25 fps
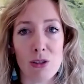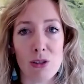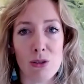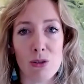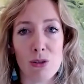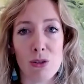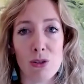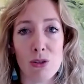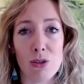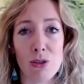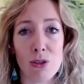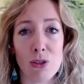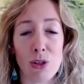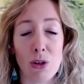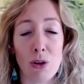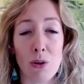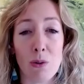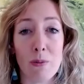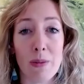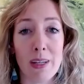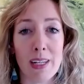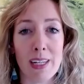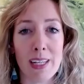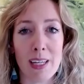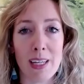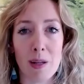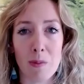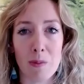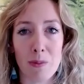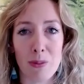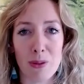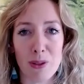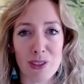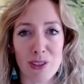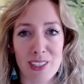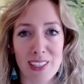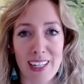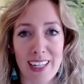you so many
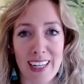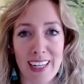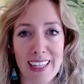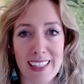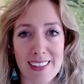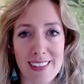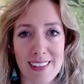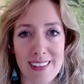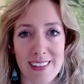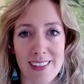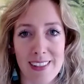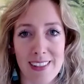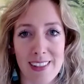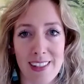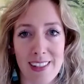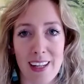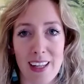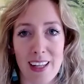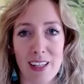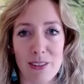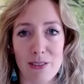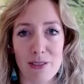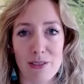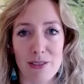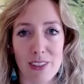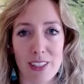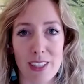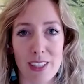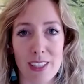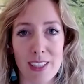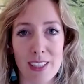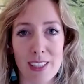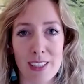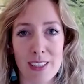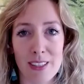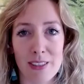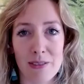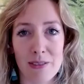important lessons in life, right?